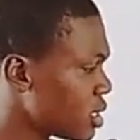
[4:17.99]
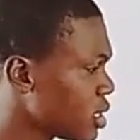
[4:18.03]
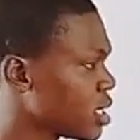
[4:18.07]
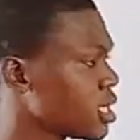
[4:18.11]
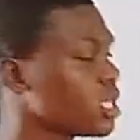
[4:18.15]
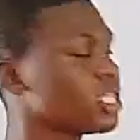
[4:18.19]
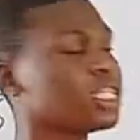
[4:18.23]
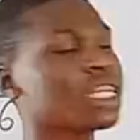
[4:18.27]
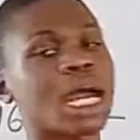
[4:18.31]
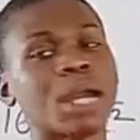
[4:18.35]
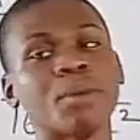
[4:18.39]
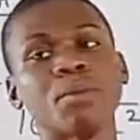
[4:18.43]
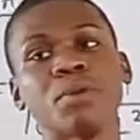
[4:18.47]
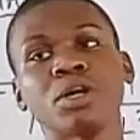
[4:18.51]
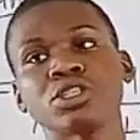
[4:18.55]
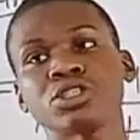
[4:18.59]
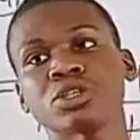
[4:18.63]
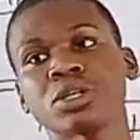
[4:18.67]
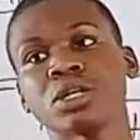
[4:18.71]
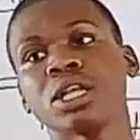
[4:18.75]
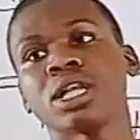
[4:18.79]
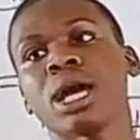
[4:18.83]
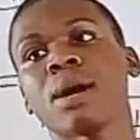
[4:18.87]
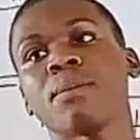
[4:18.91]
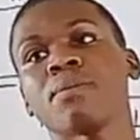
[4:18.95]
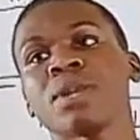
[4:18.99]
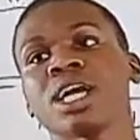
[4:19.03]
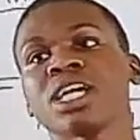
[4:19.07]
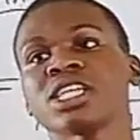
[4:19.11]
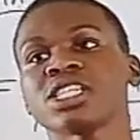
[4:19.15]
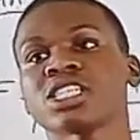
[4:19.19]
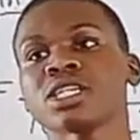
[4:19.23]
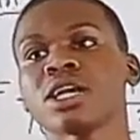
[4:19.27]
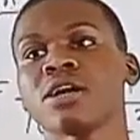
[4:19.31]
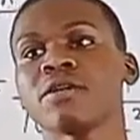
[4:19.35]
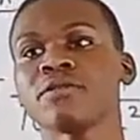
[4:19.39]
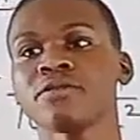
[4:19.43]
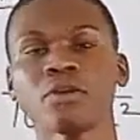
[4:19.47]
3 dimensions in
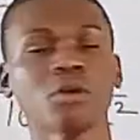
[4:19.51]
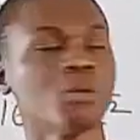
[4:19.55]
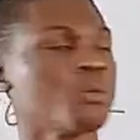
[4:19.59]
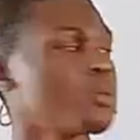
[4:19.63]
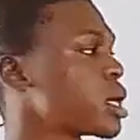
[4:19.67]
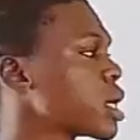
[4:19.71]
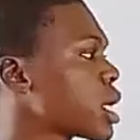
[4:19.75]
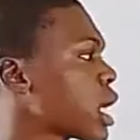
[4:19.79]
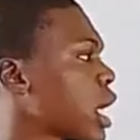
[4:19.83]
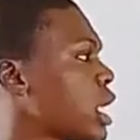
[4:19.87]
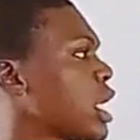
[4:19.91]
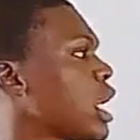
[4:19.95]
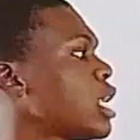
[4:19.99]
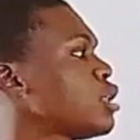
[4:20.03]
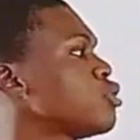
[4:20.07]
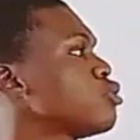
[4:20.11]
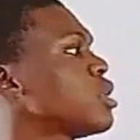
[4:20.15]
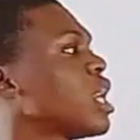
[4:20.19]
Laplacian form, can I do